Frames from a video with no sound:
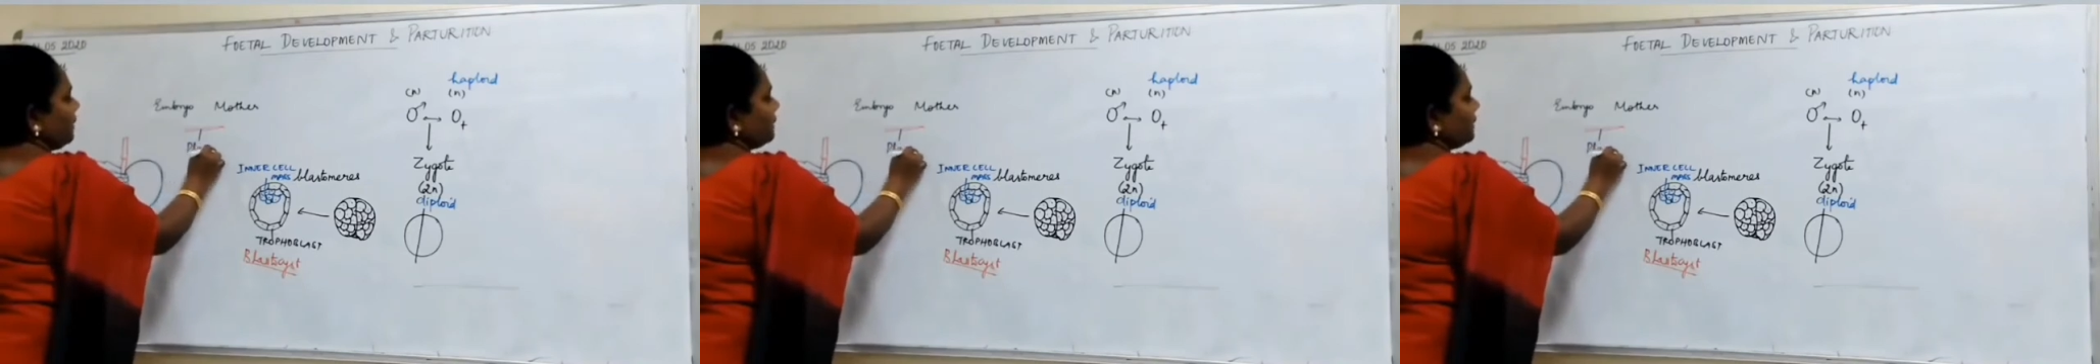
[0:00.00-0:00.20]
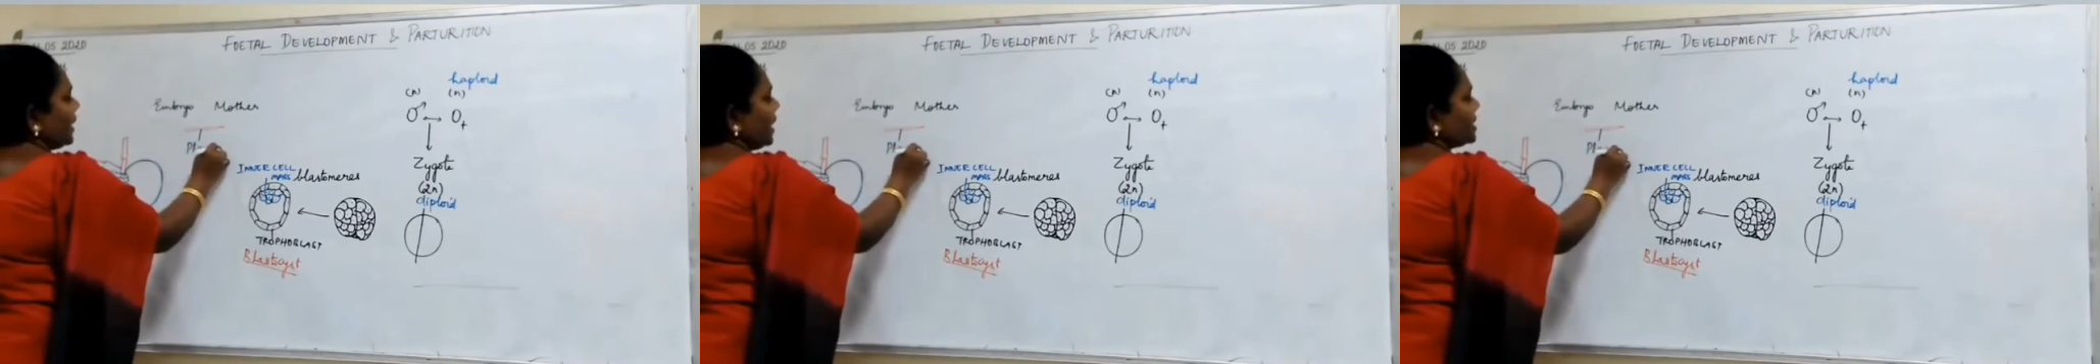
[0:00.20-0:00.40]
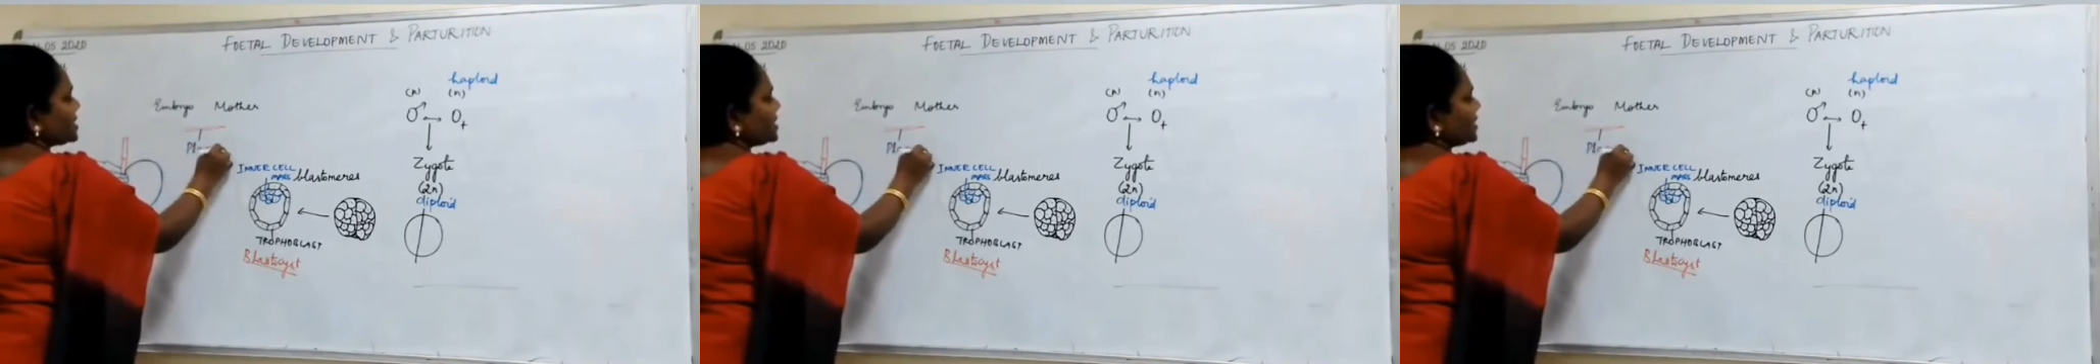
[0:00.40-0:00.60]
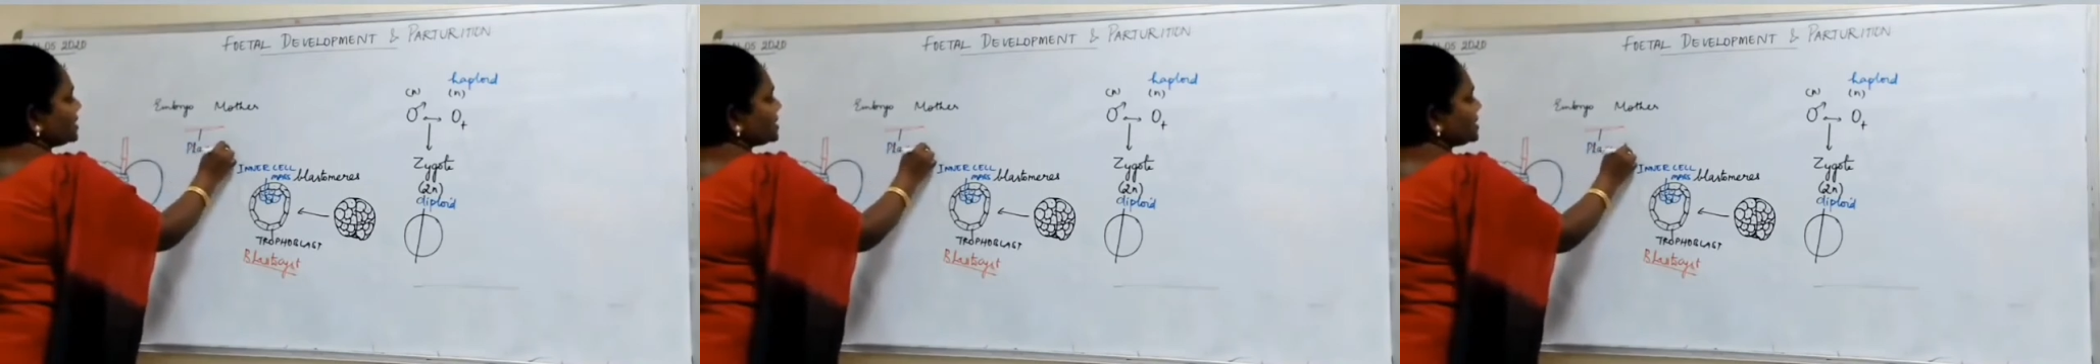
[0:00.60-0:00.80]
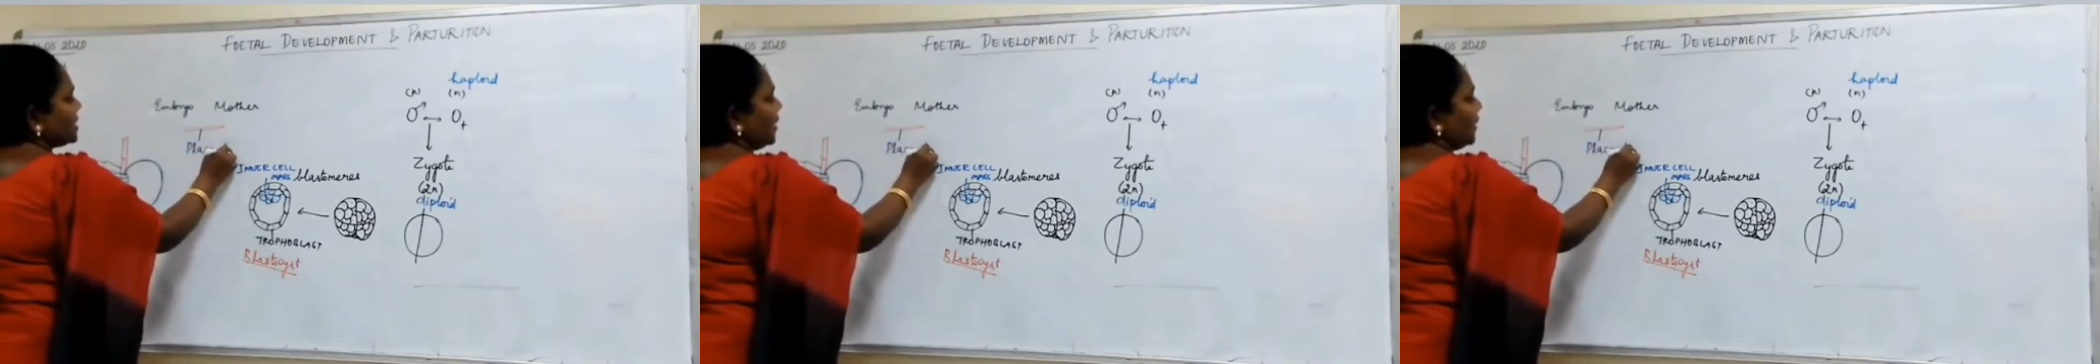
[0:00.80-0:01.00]

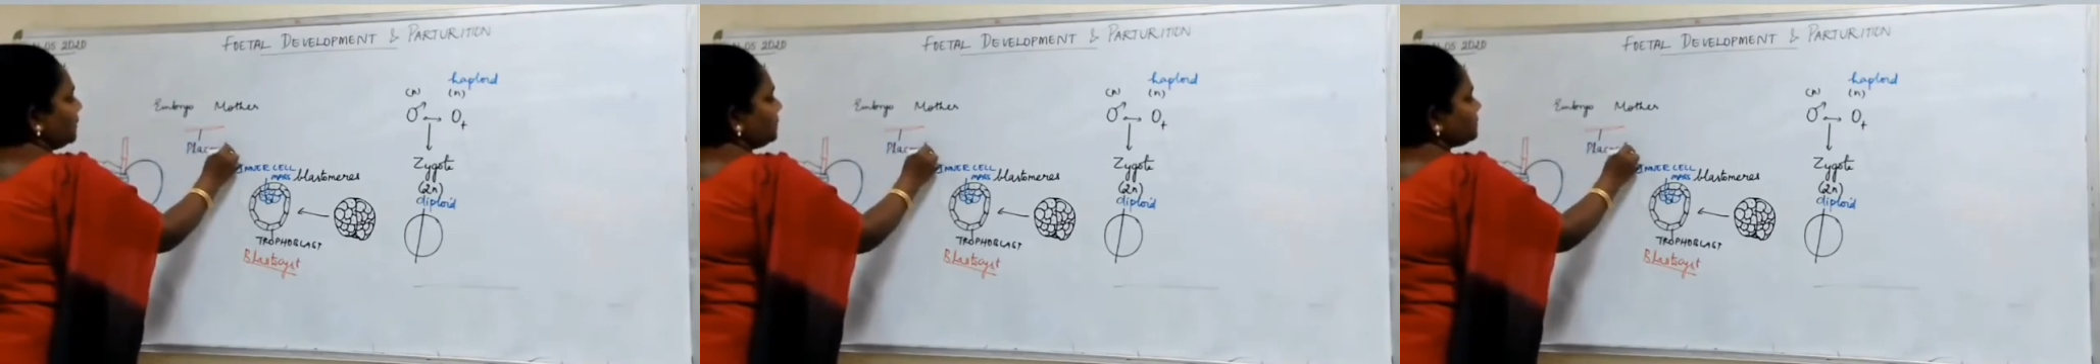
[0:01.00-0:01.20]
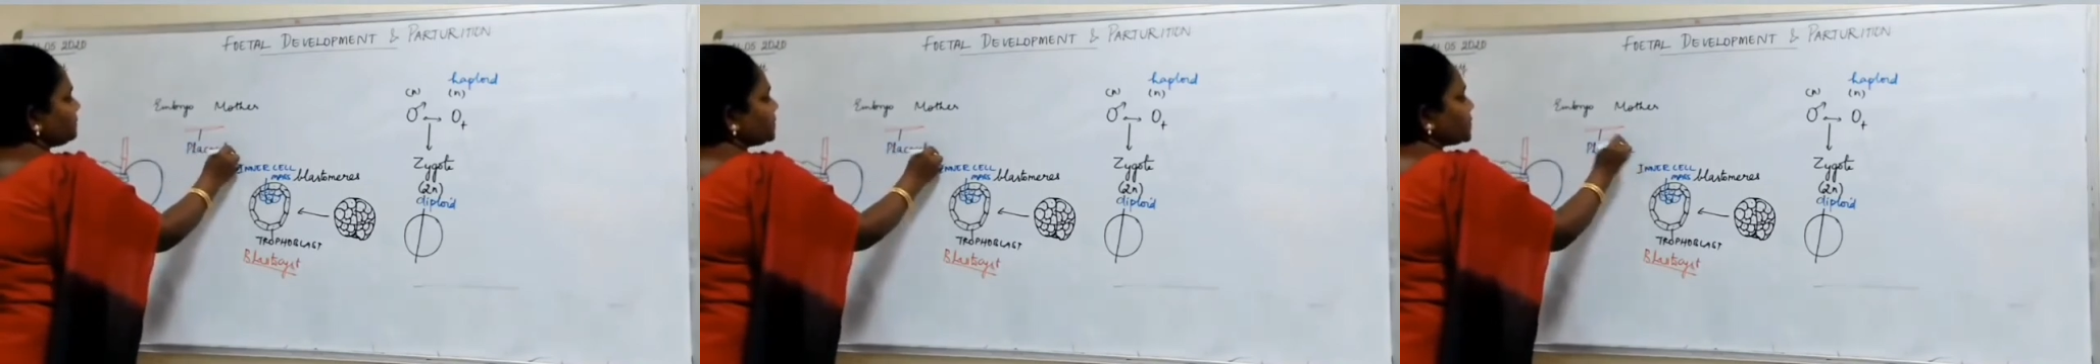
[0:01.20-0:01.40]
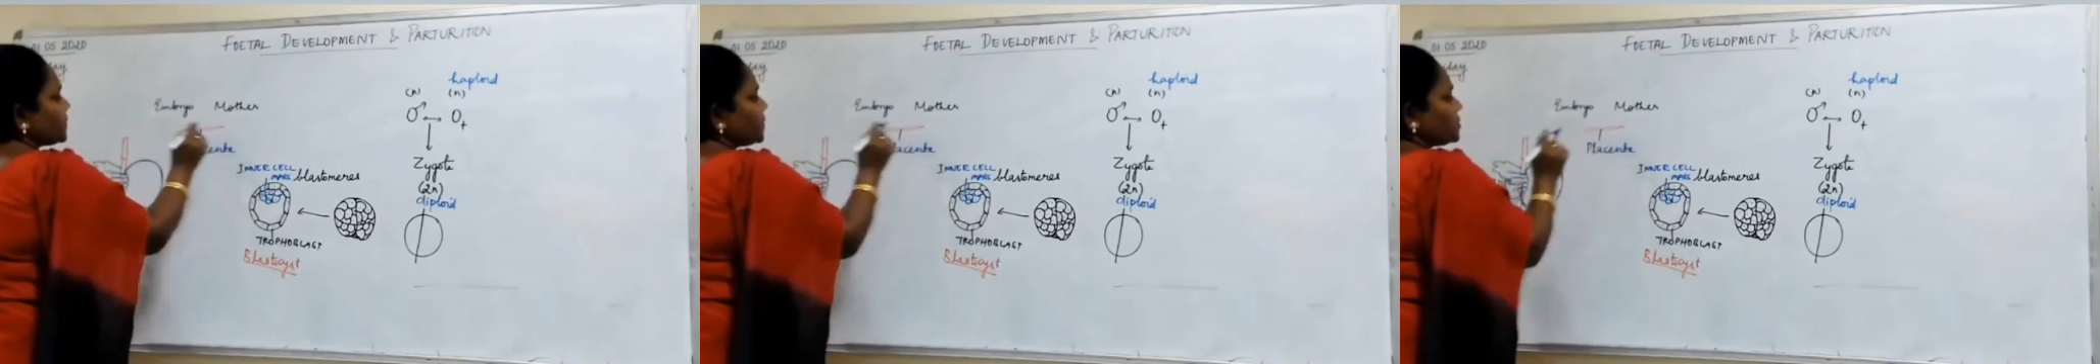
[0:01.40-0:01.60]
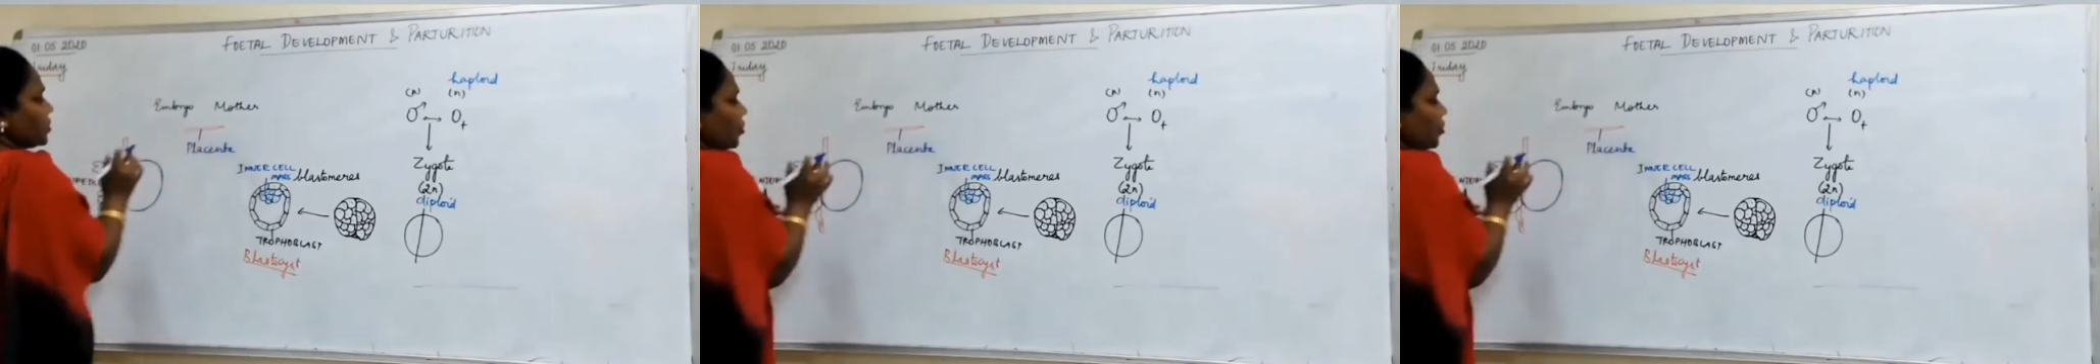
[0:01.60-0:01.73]
Placenta. So